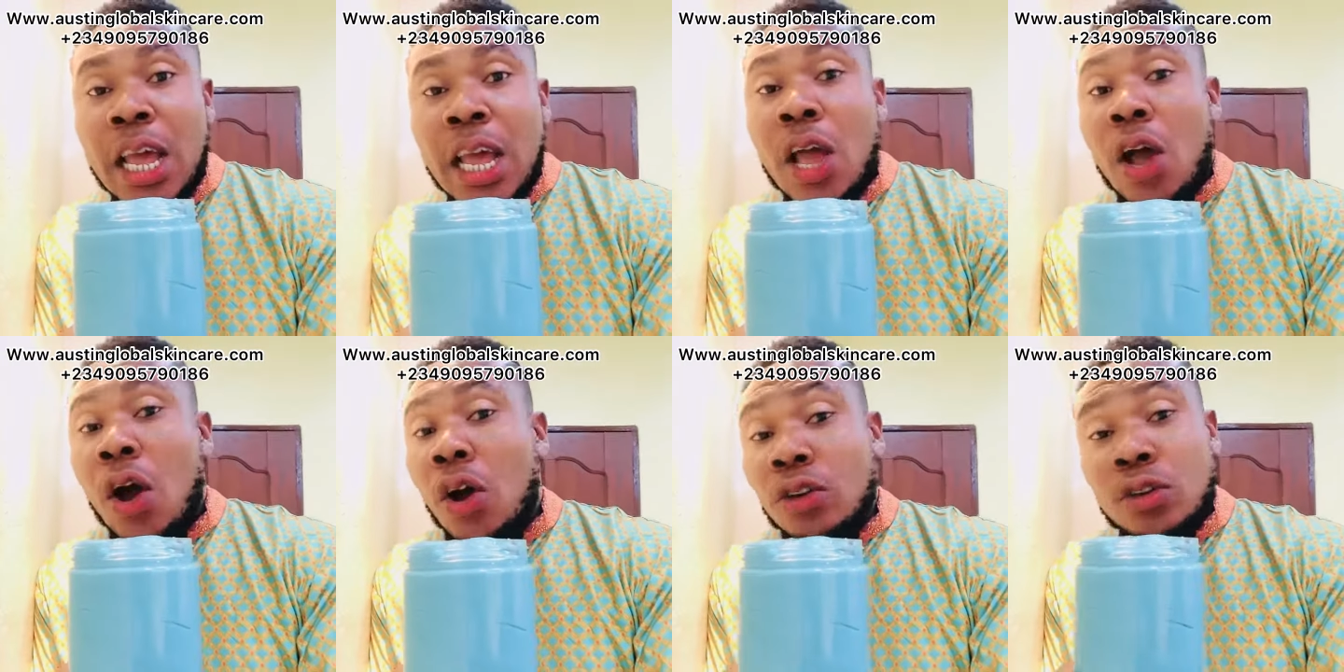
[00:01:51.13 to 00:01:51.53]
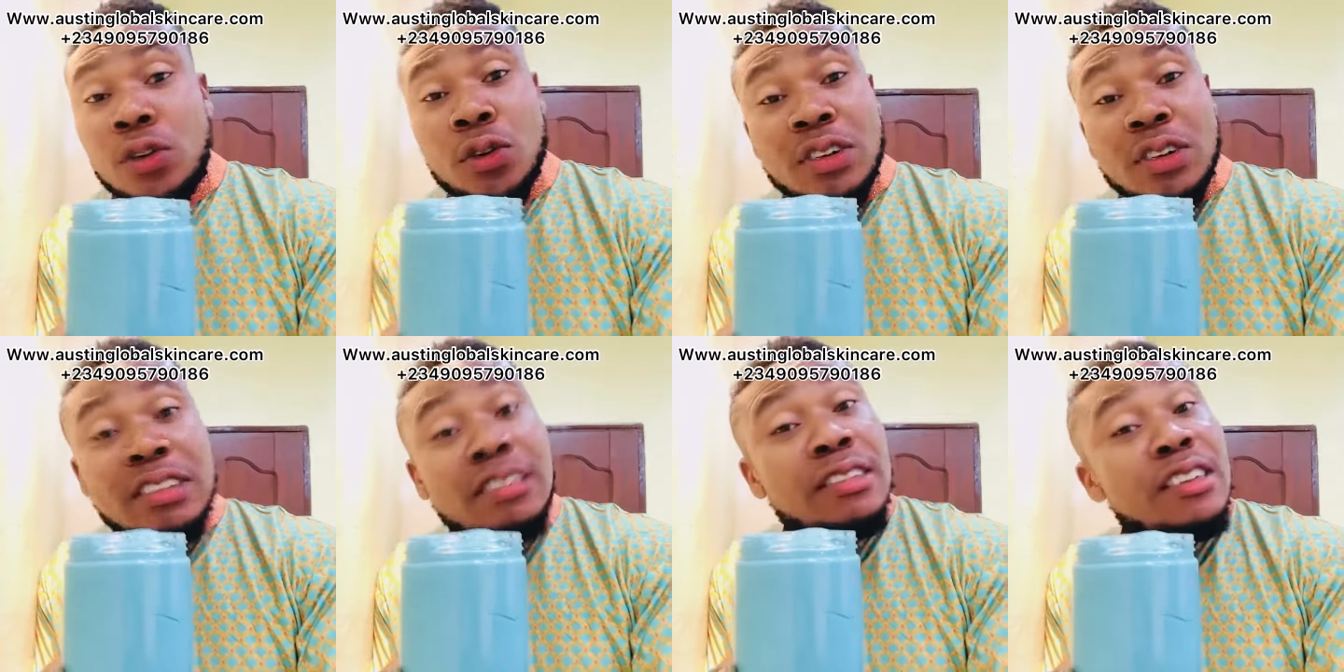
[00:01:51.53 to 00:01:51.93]

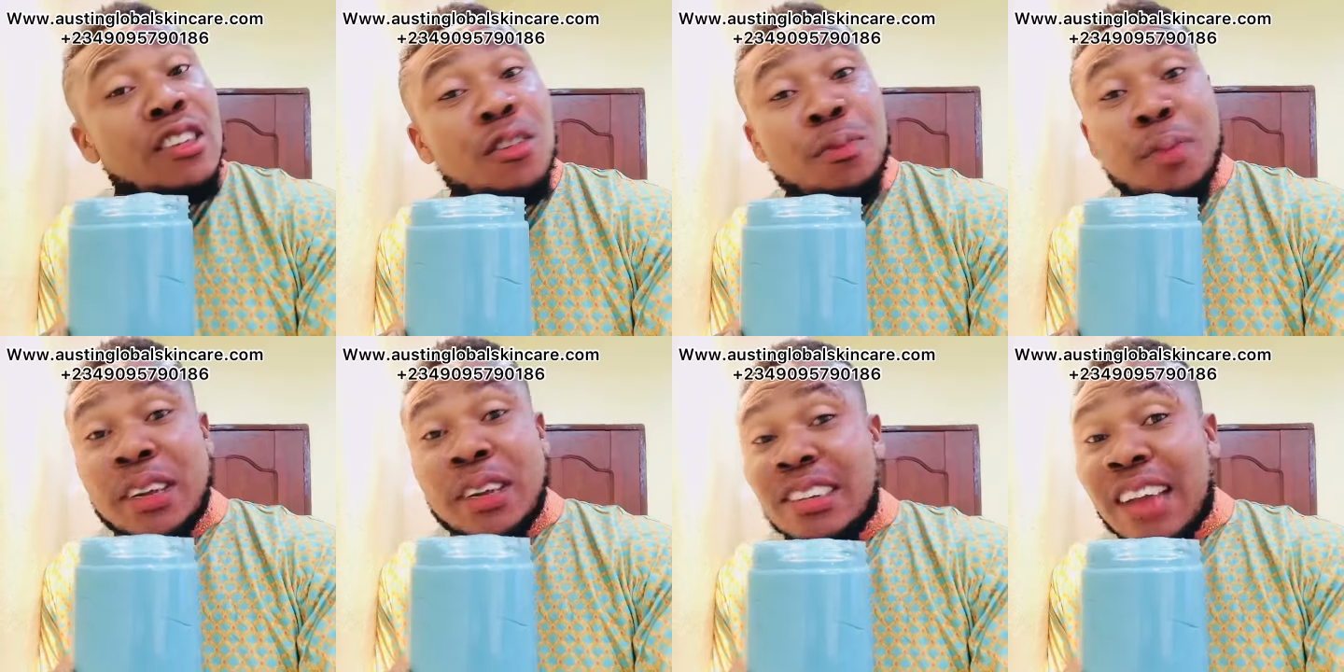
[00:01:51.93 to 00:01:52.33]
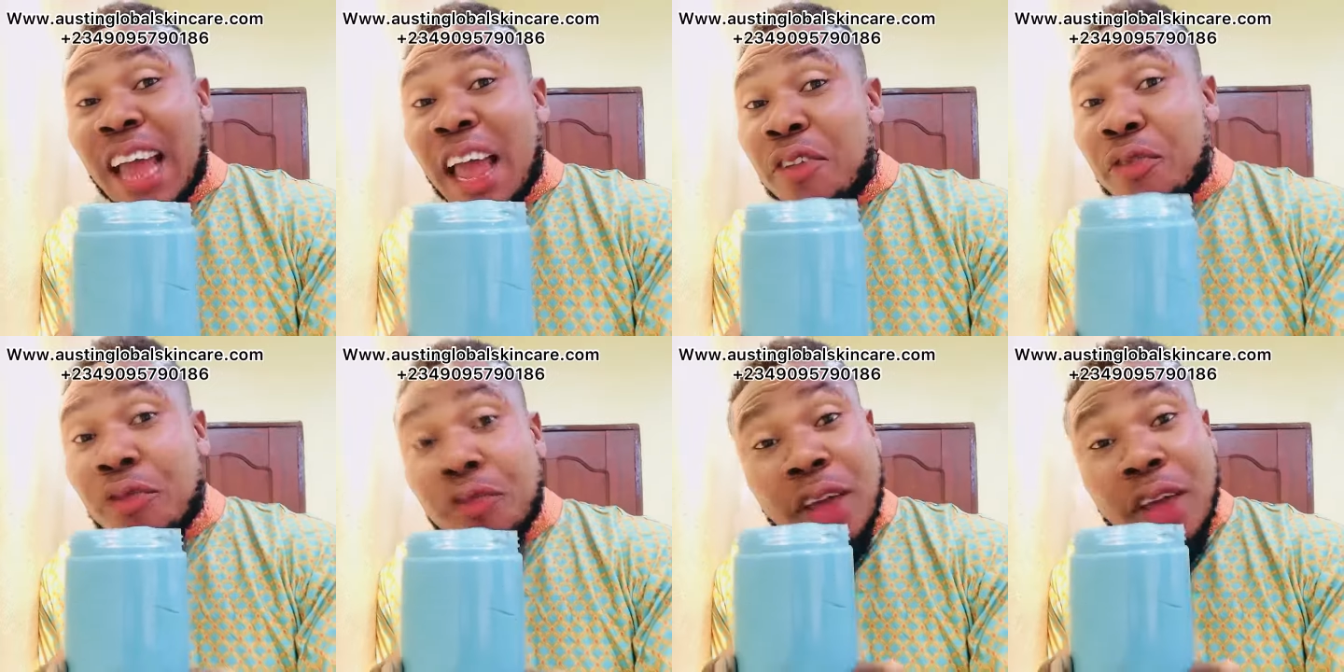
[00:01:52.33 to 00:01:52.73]
Although this is a special
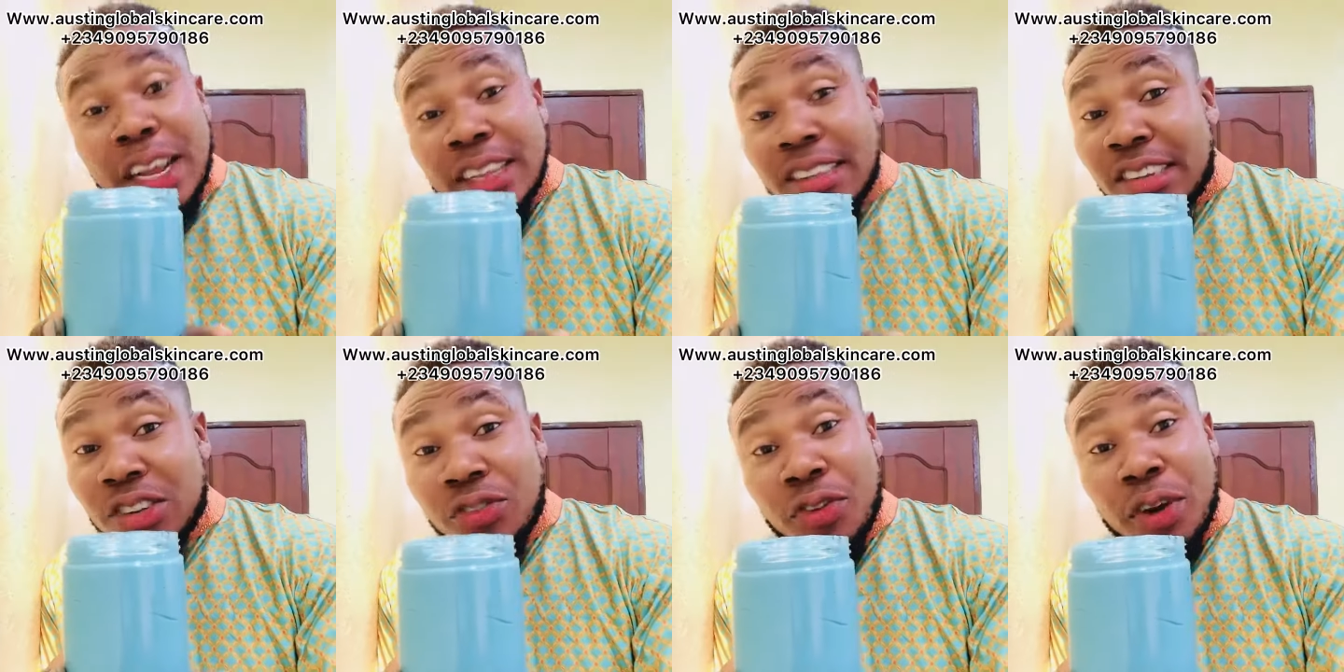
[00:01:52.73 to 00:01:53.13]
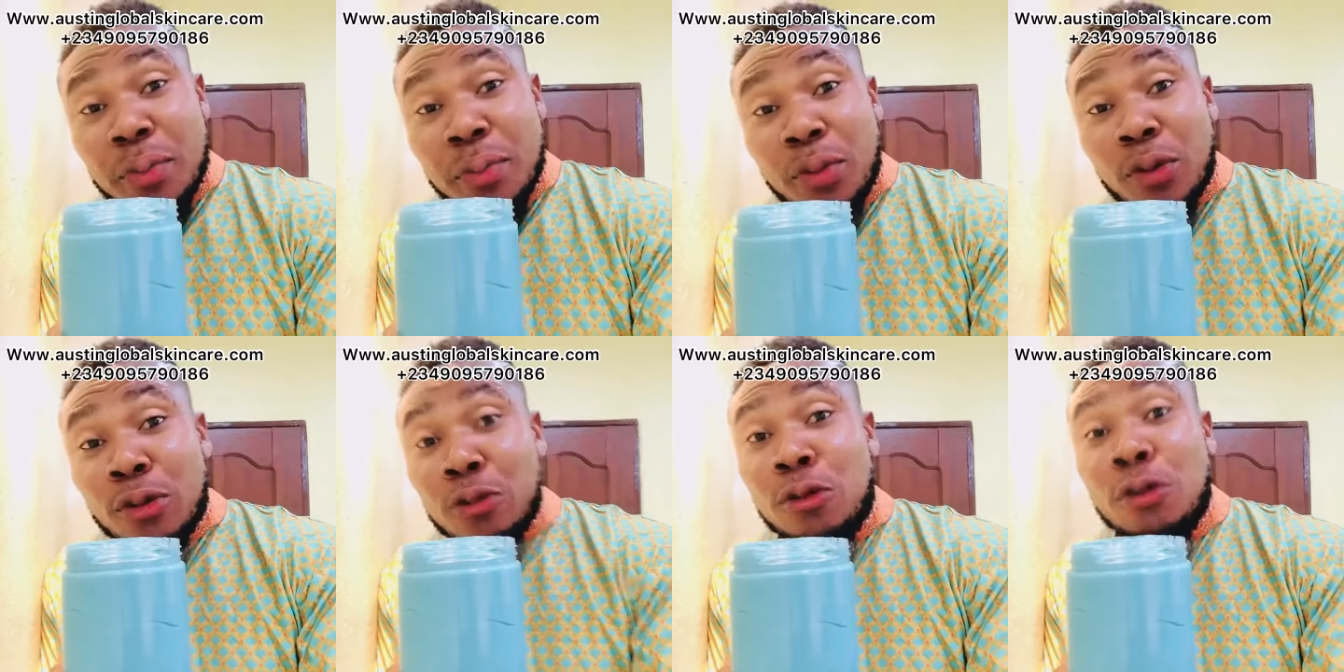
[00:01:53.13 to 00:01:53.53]
effect cream,